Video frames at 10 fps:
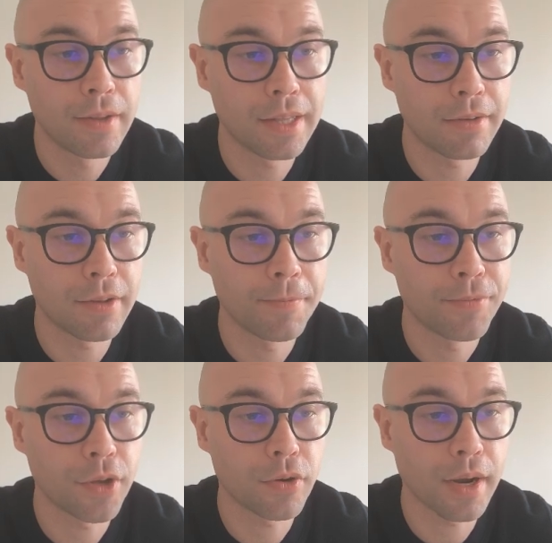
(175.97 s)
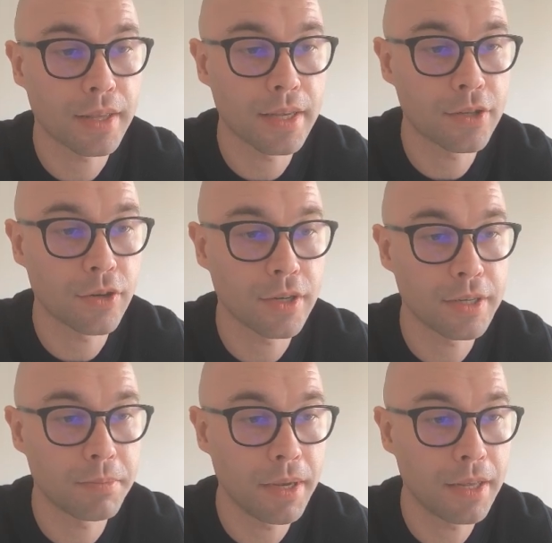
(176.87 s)
level. The correct answer
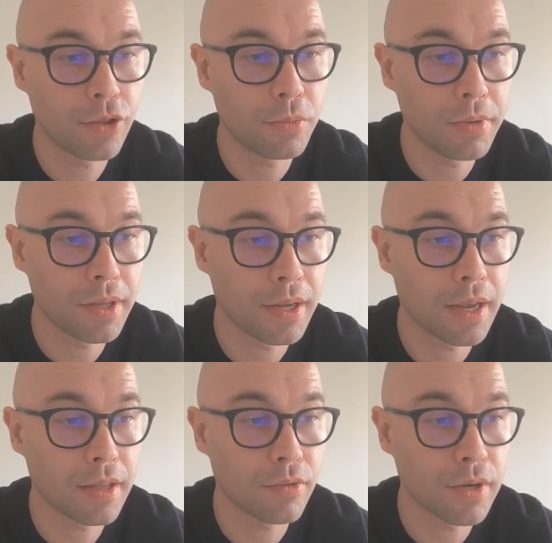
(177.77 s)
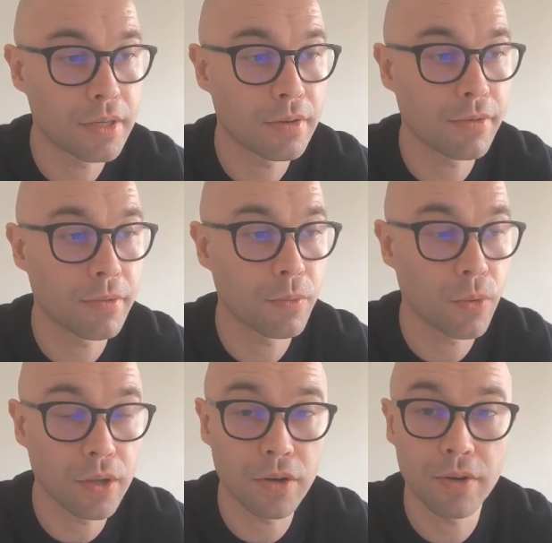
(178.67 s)
is B, to mitigate risk from
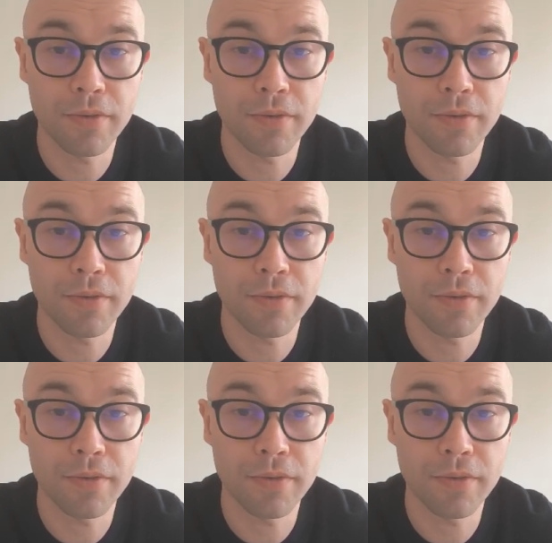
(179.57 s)
weather